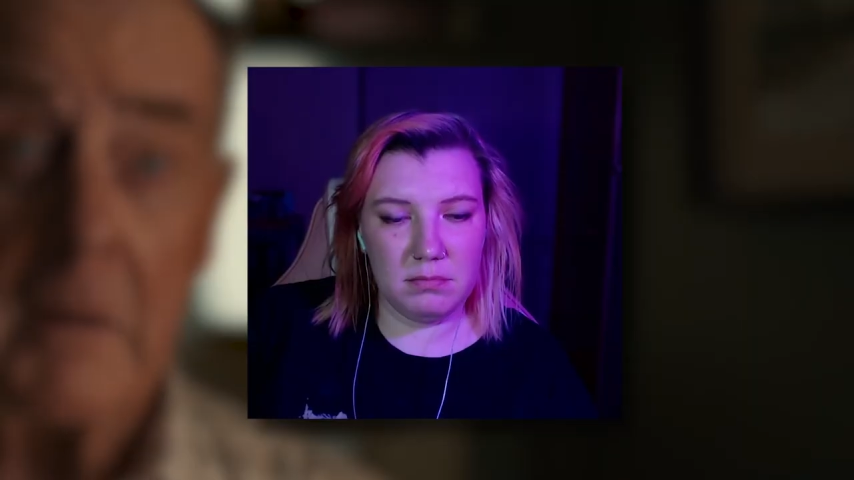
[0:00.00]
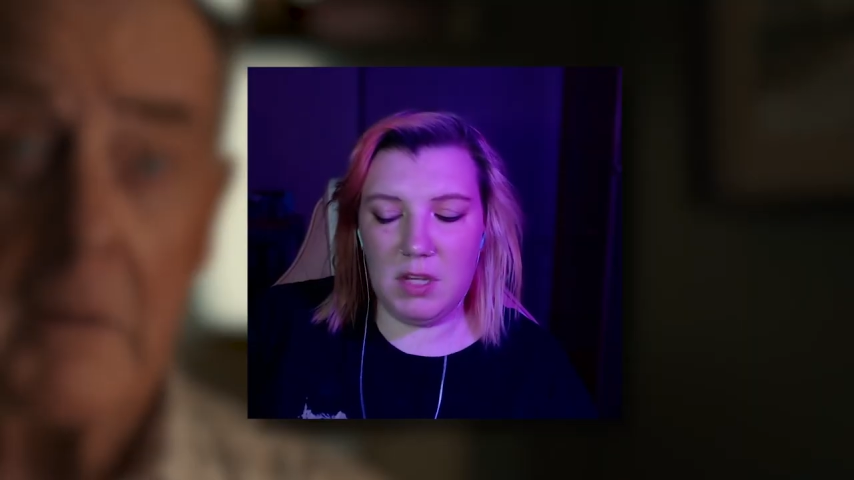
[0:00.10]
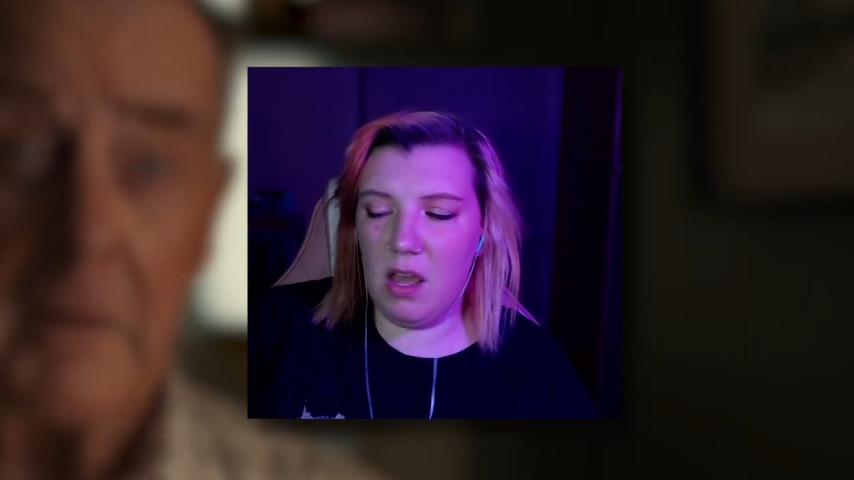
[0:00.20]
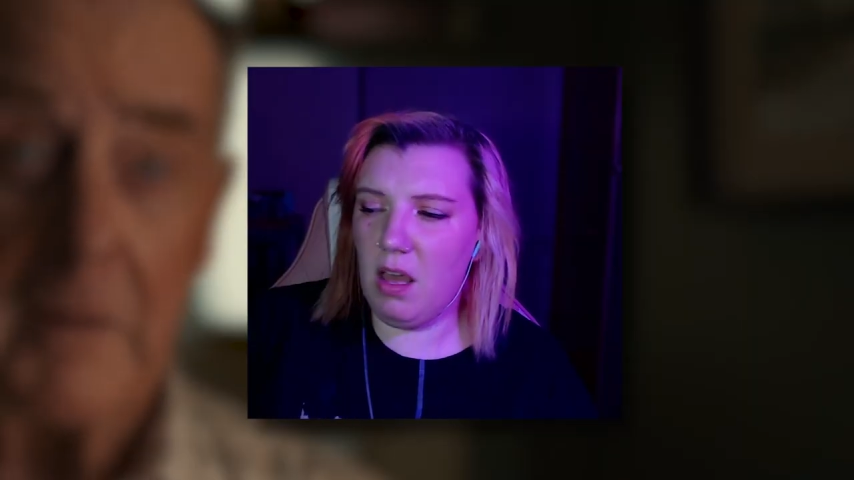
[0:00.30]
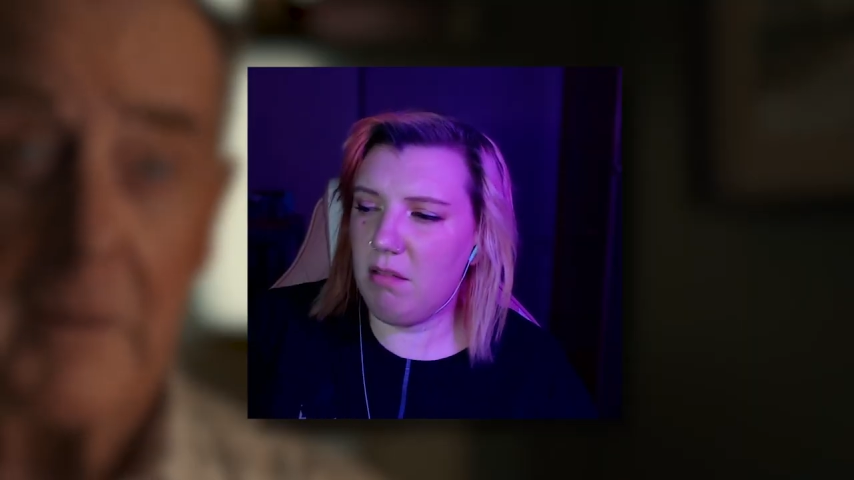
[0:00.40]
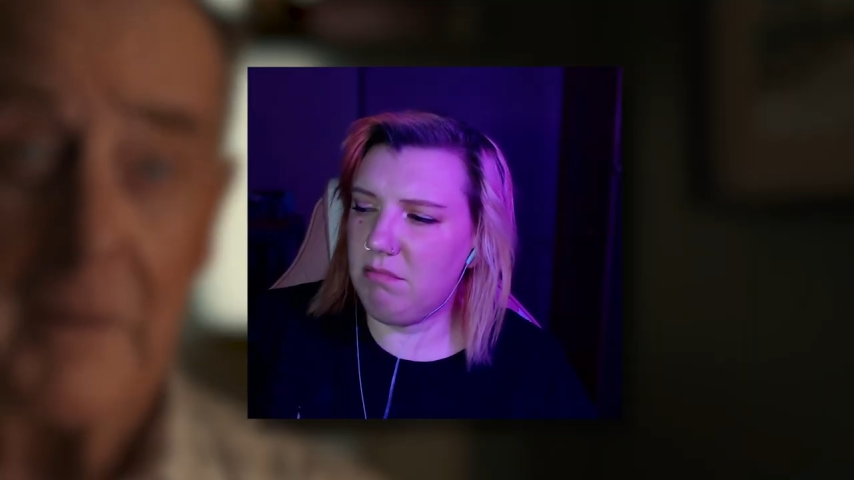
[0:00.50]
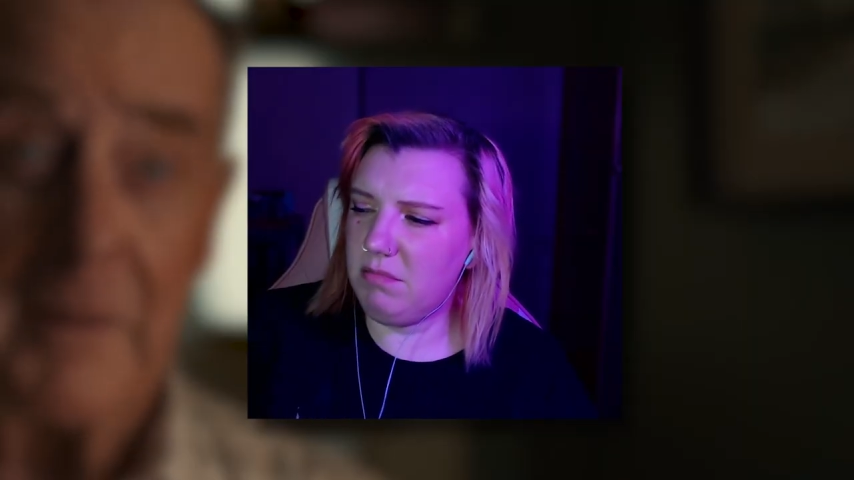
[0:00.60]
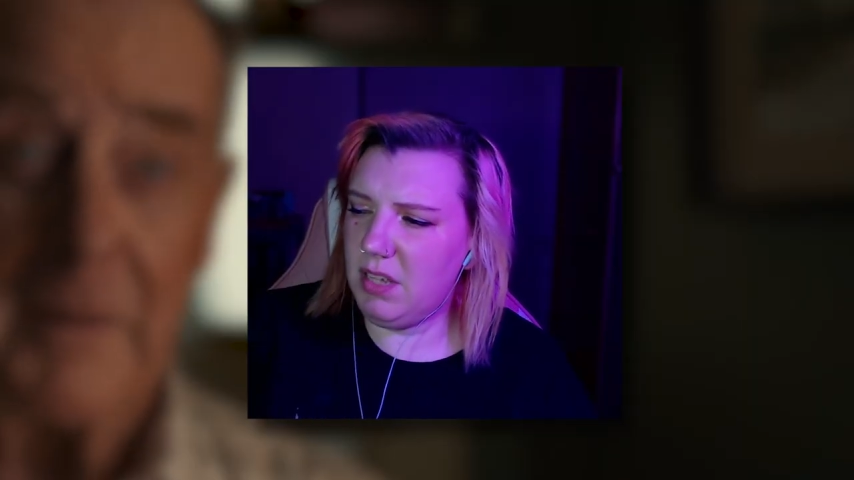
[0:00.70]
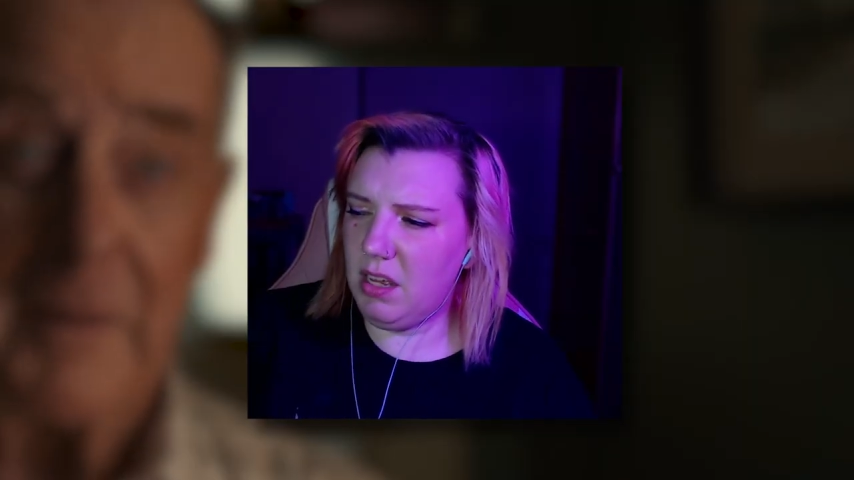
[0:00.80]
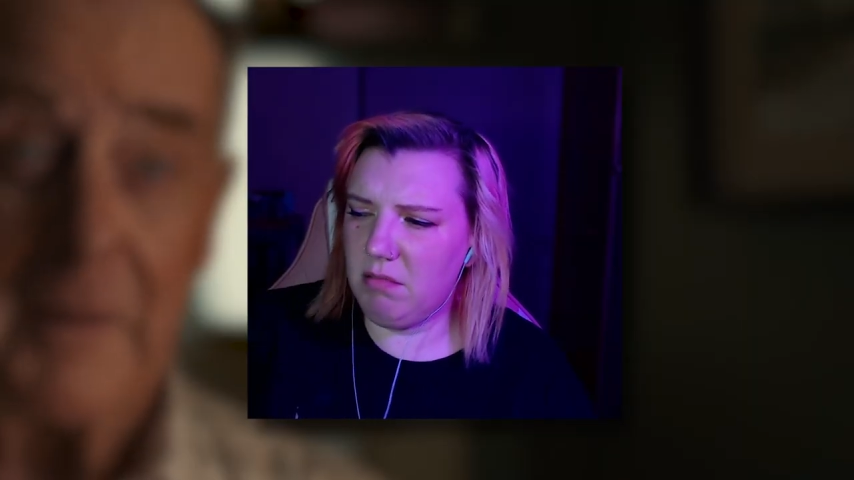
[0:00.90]
Not
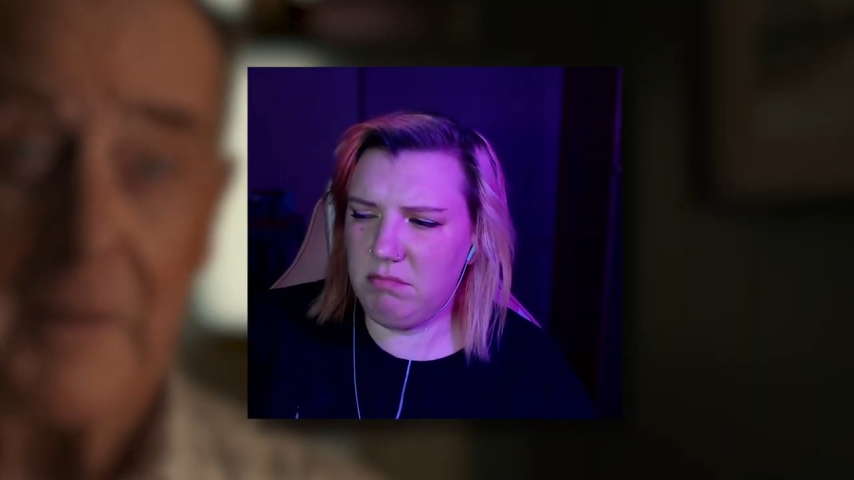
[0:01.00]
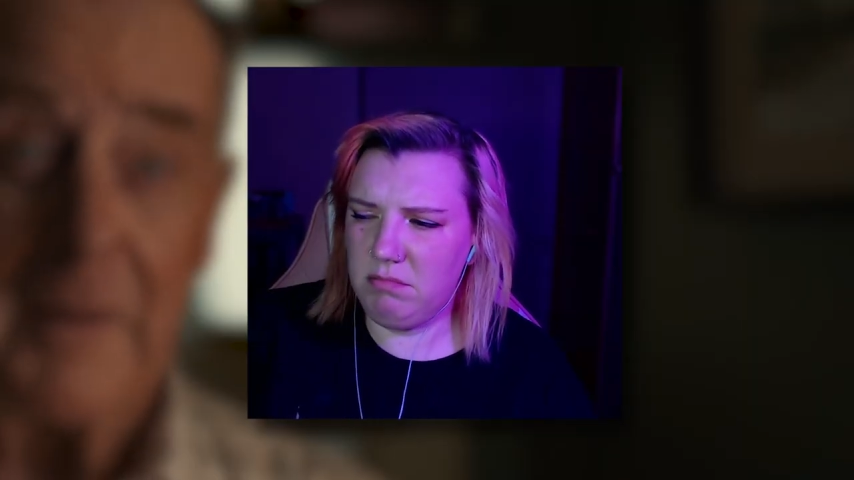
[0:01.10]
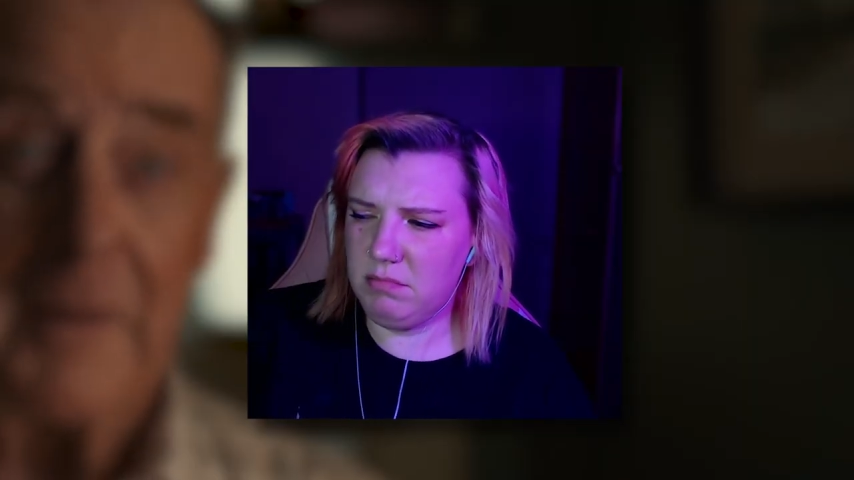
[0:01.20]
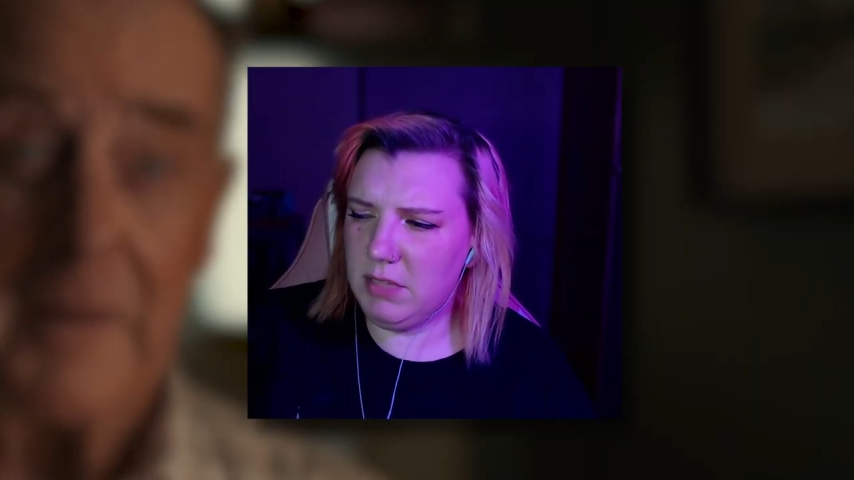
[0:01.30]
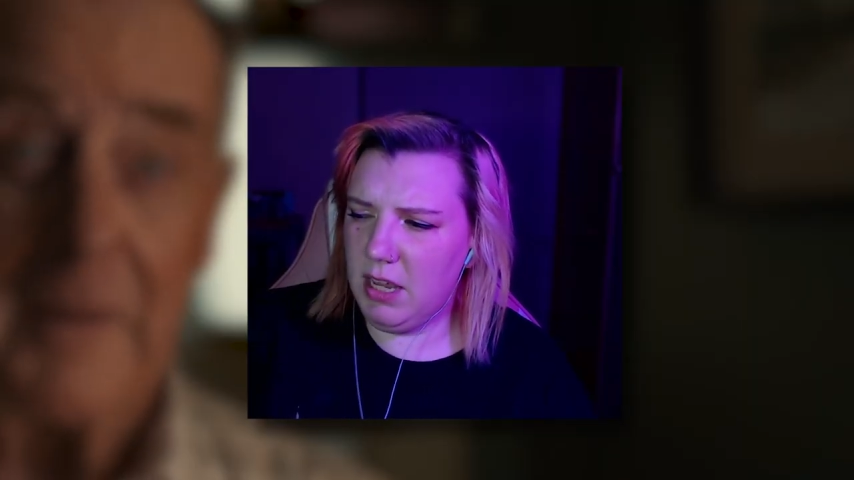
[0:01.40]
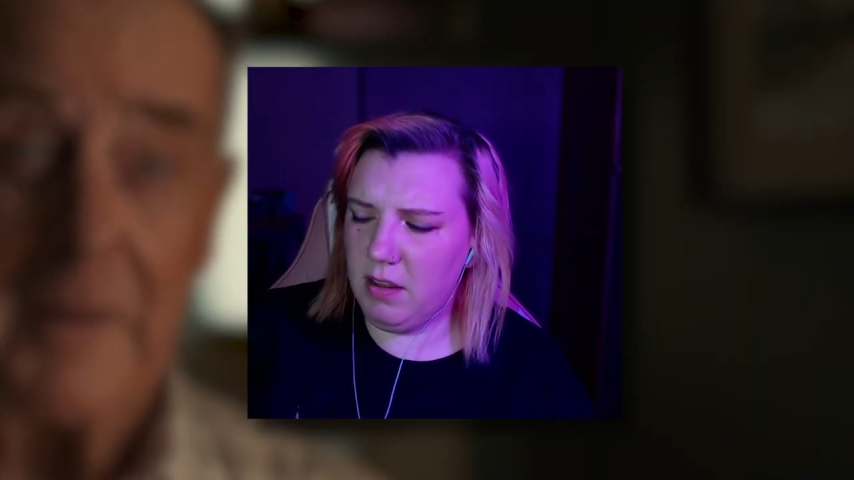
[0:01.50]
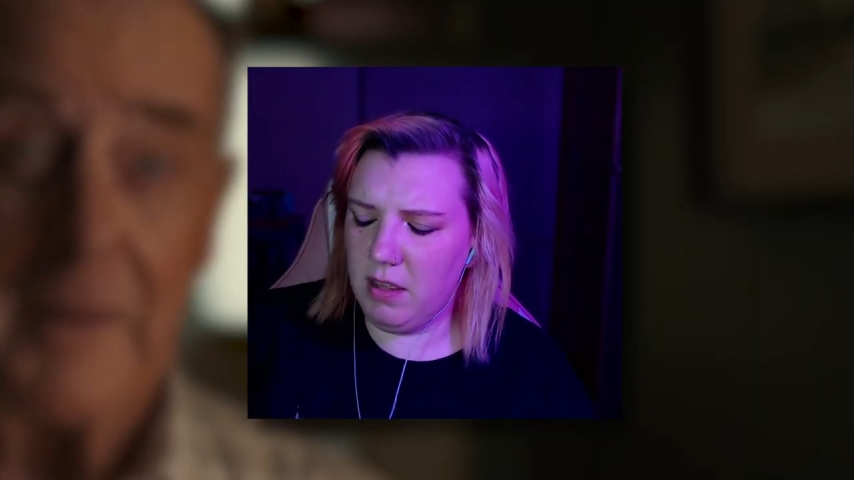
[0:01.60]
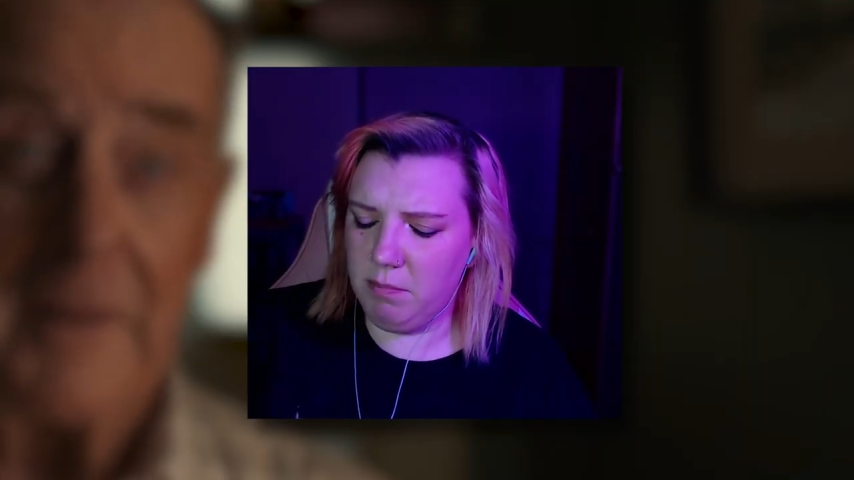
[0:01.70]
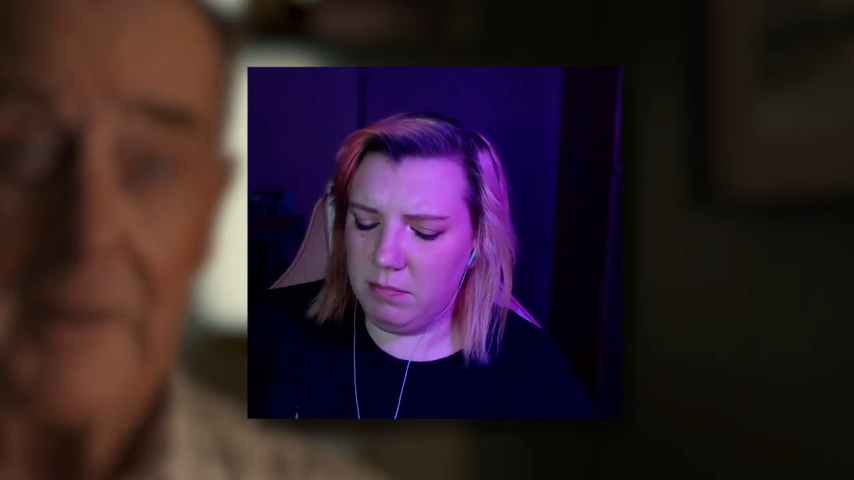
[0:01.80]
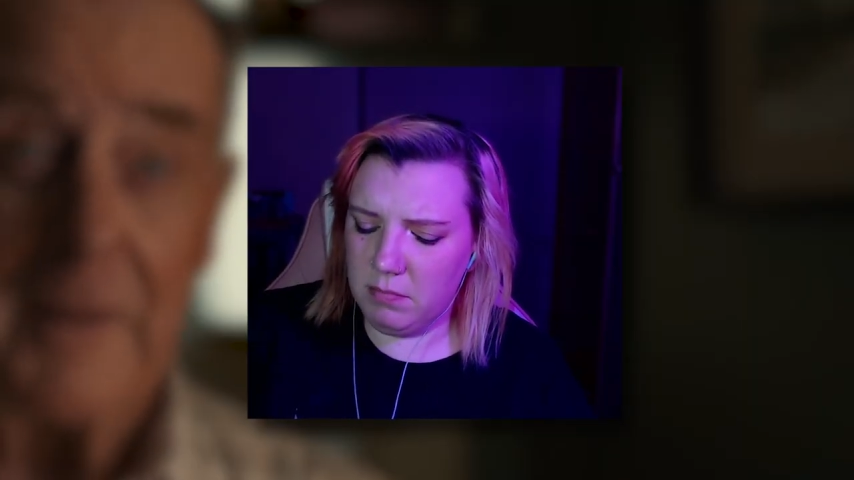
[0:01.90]
Ah,
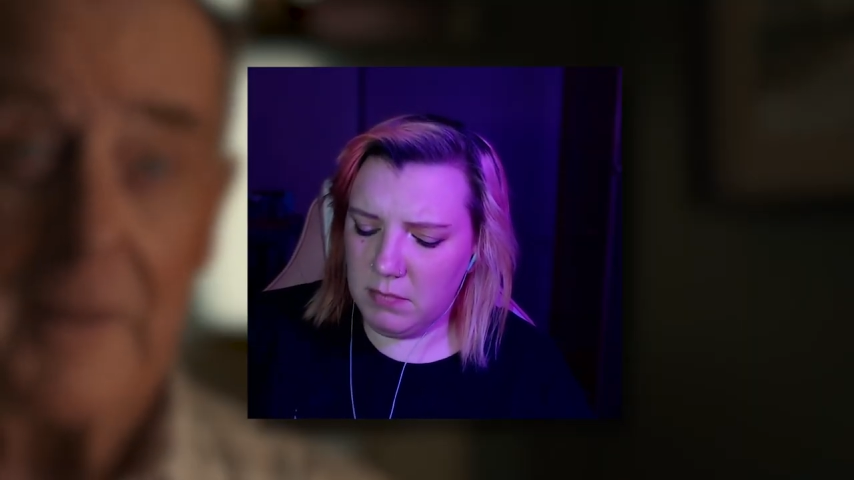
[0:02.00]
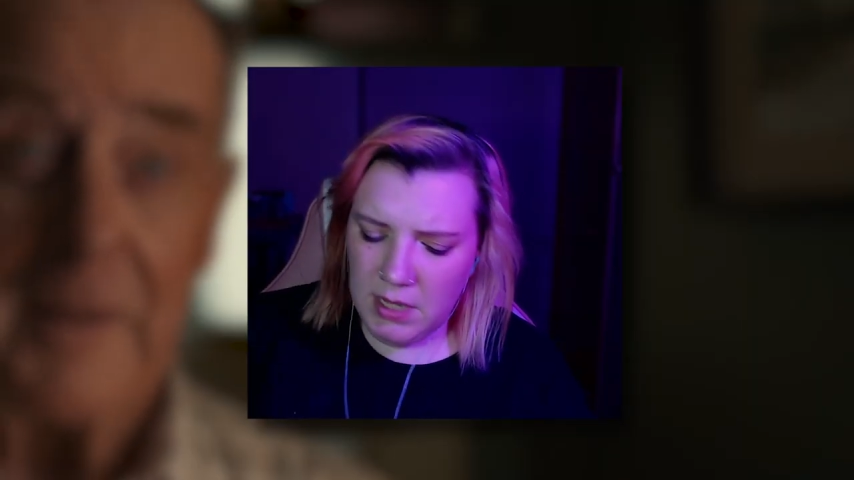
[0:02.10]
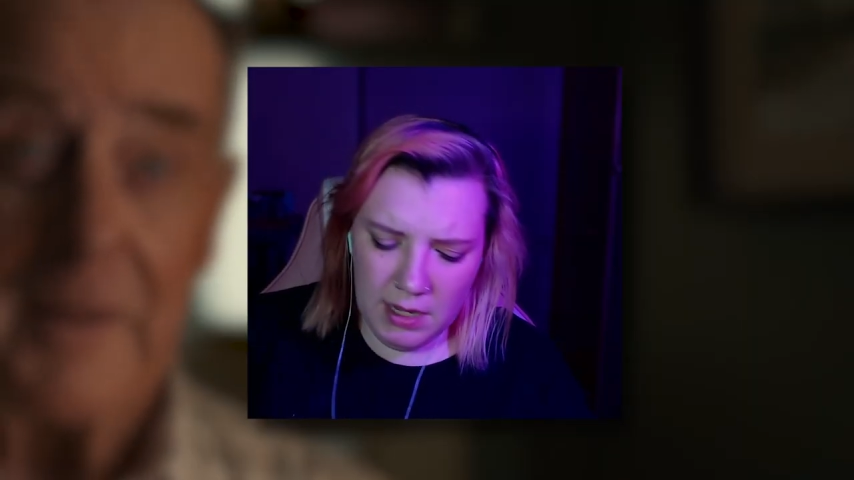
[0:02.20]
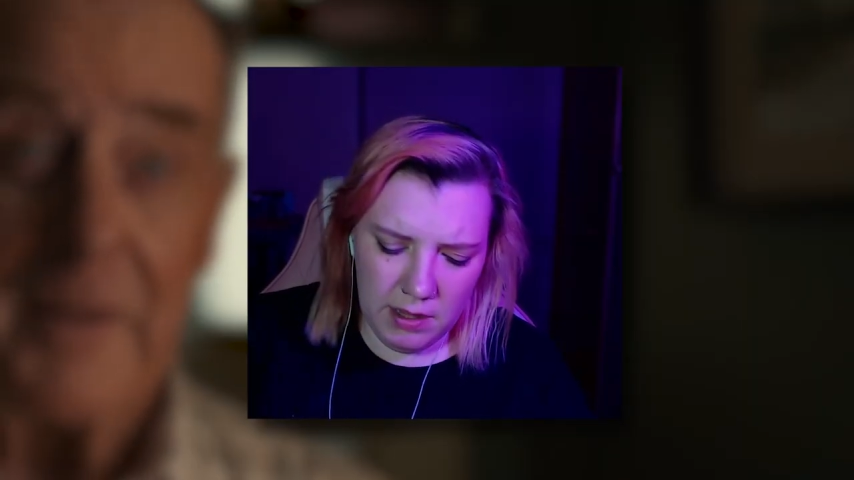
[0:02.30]
kill him. Kill